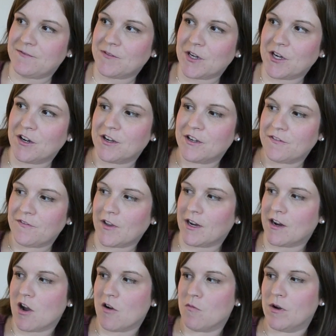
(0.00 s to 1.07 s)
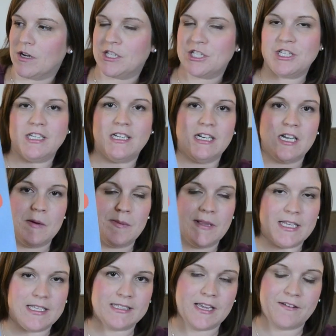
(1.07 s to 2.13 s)
for her to figure out where she needed to
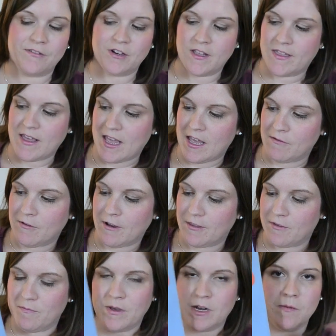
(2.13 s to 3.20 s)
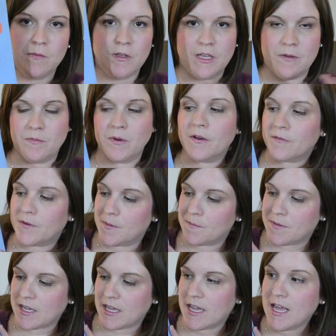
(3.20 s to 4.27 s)
place everything with minimal input from
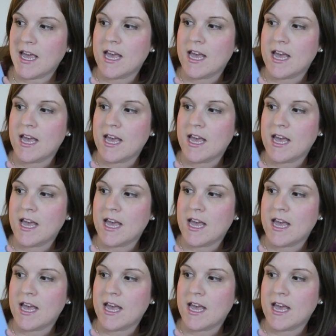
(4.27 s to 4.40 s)
me.